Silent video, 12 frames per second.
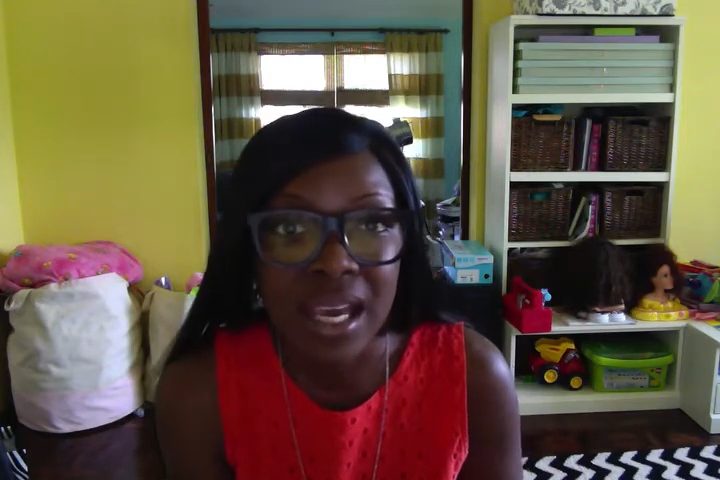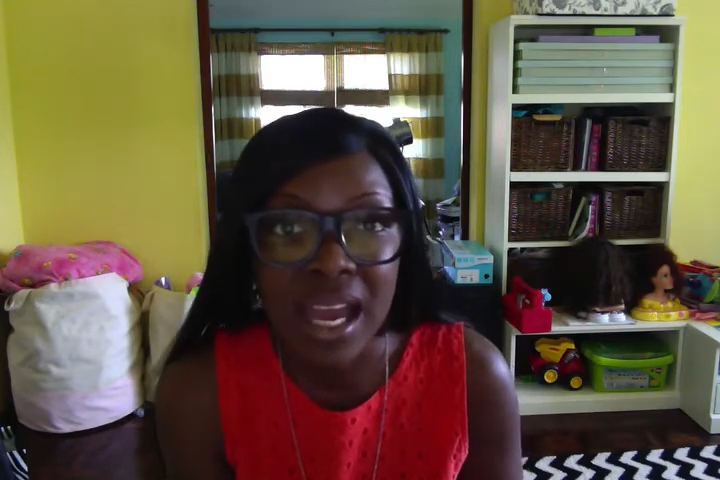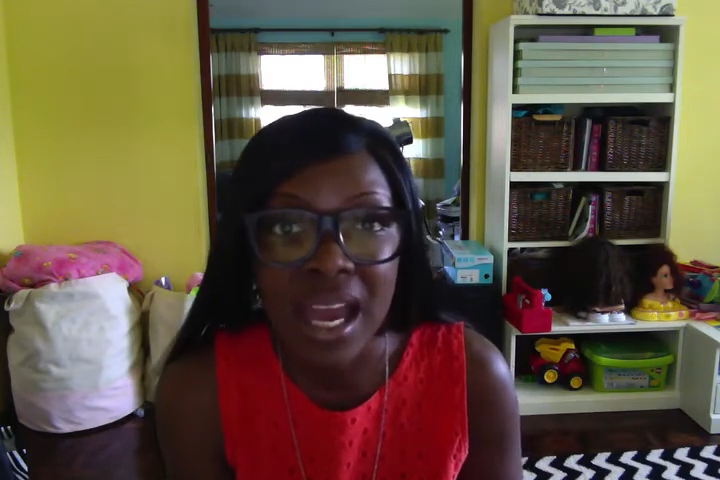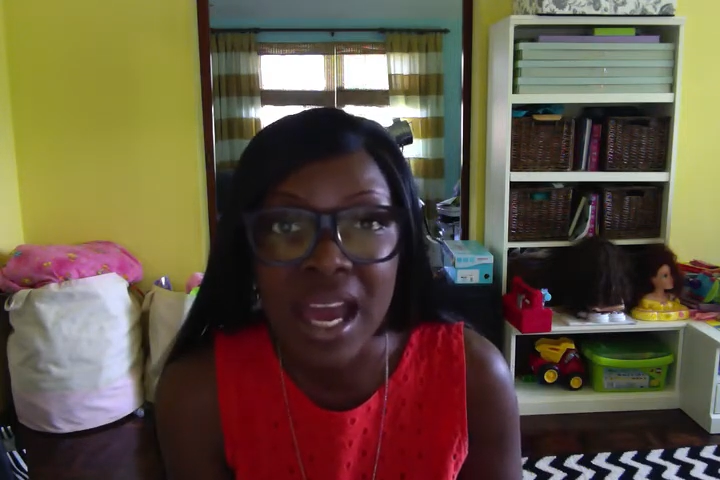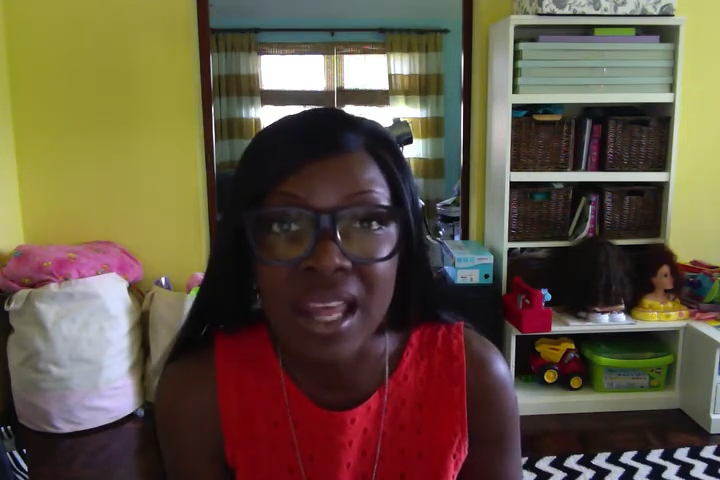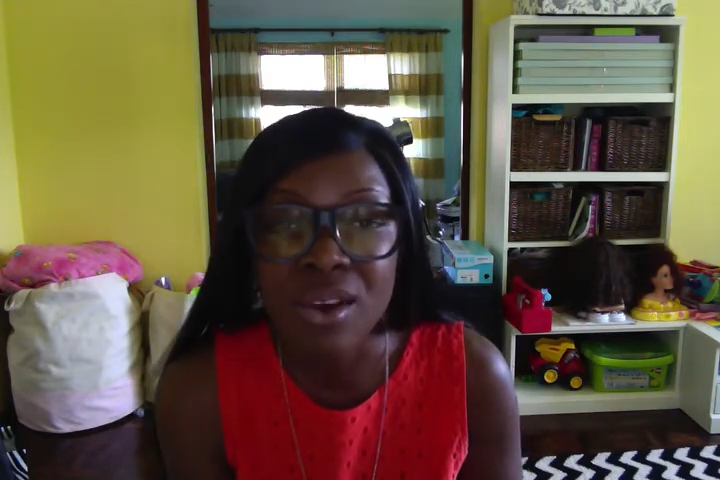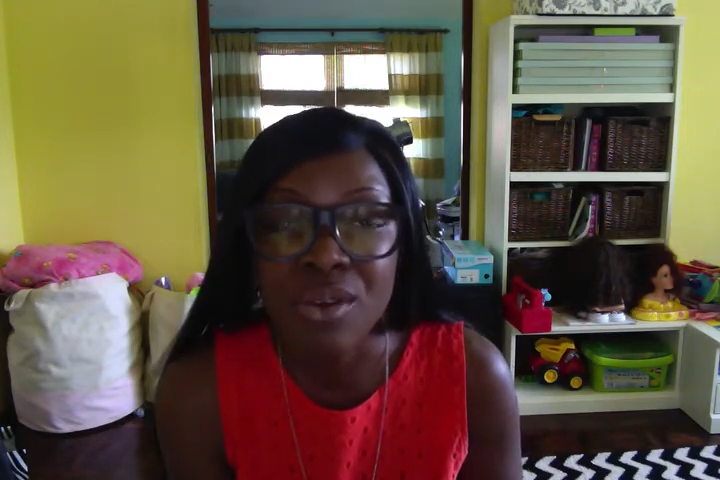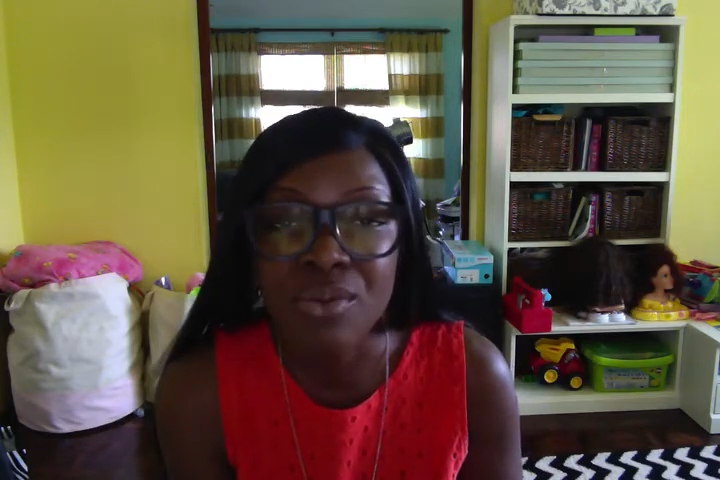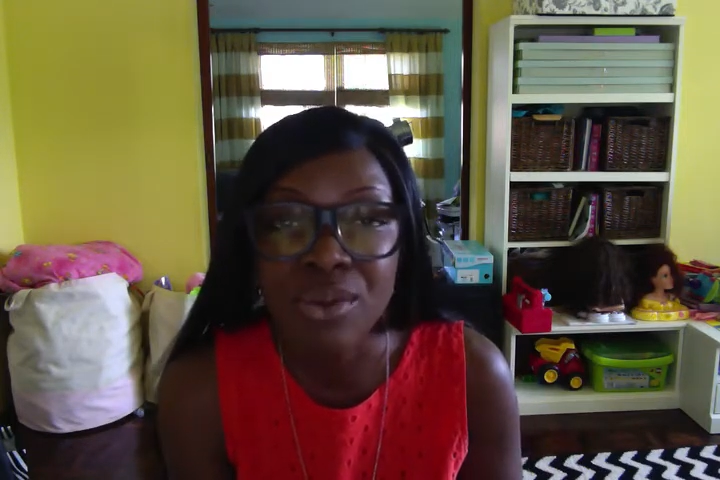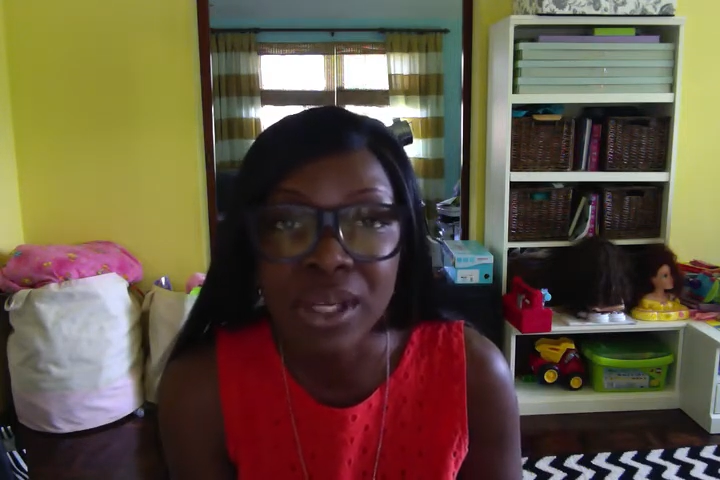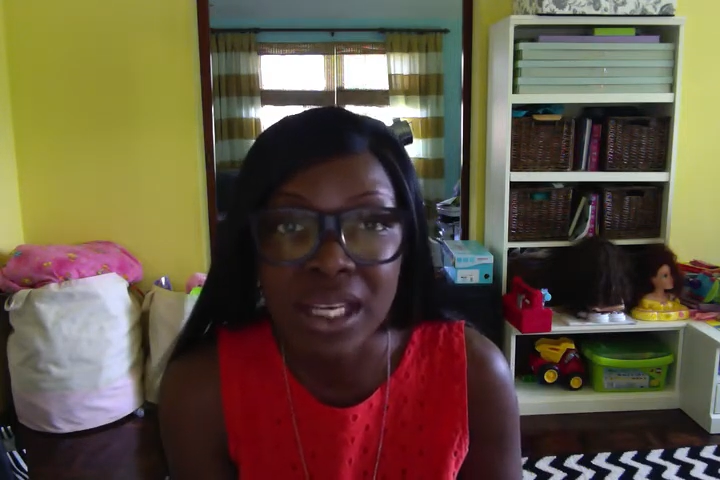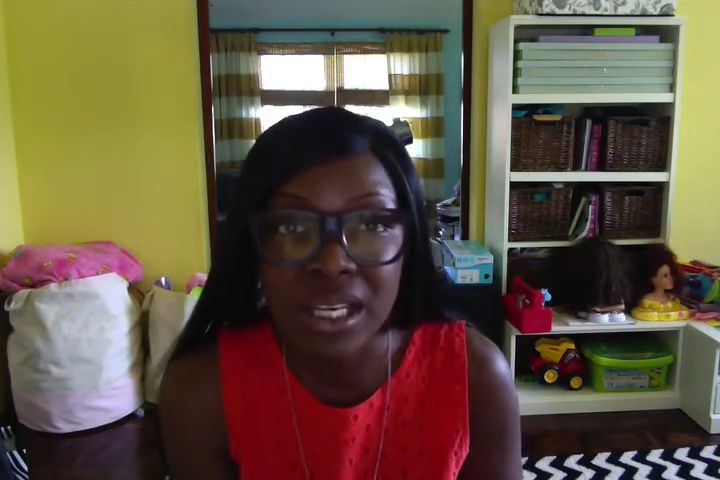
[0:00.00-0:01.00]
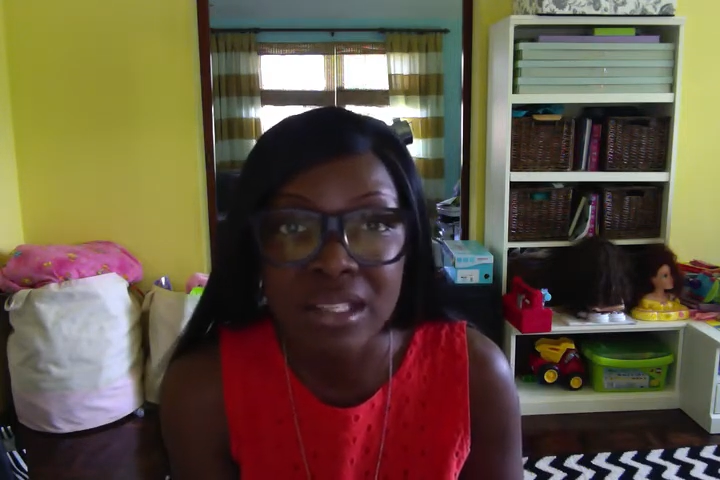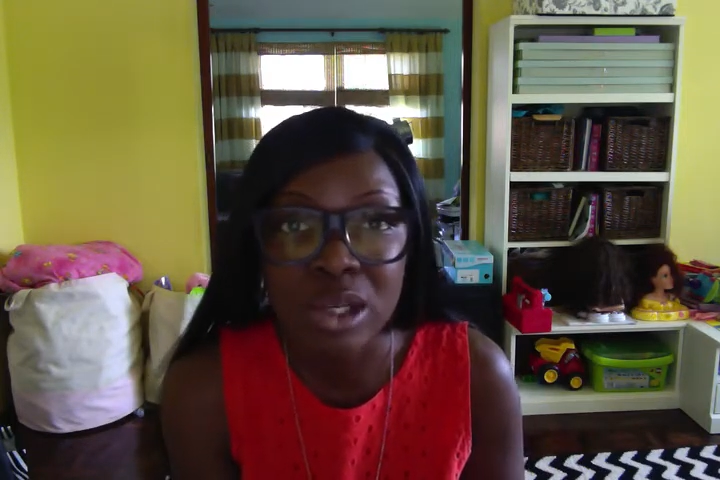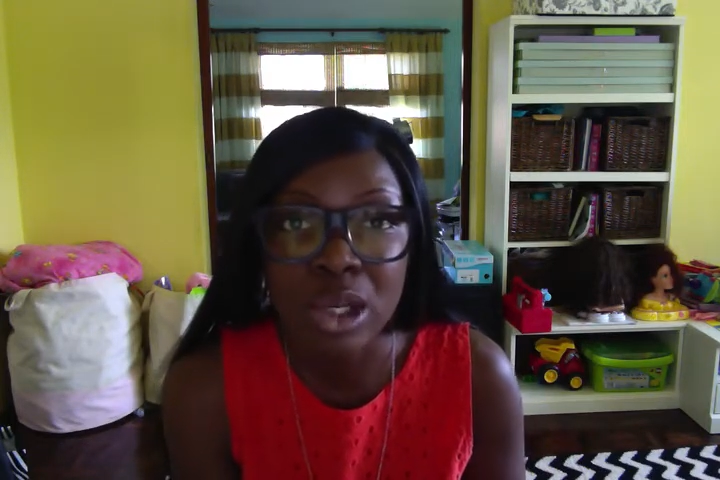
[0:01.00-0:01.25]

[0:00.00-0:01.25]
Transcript: and they're really into